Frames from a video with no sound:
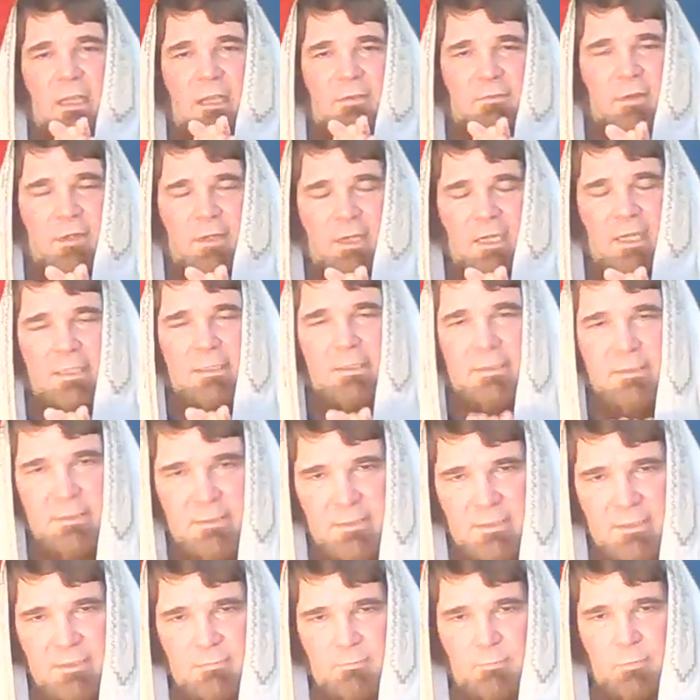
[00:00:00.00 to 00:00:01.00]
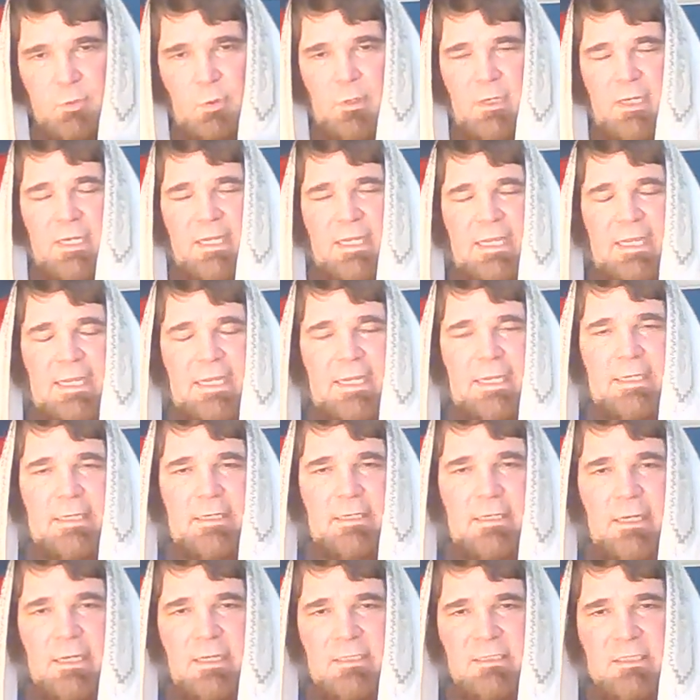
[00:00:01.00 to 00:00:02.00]
If you're not born again
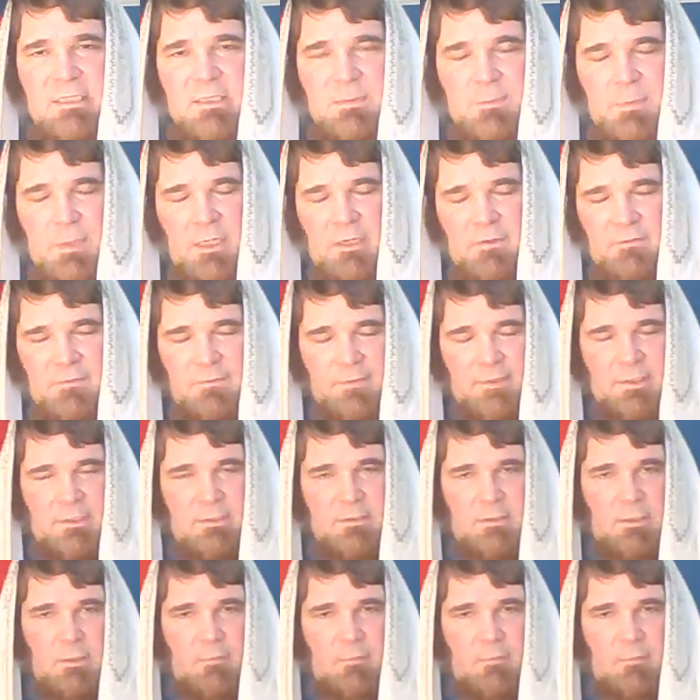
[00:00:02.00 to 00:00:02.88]
and not spirit filled,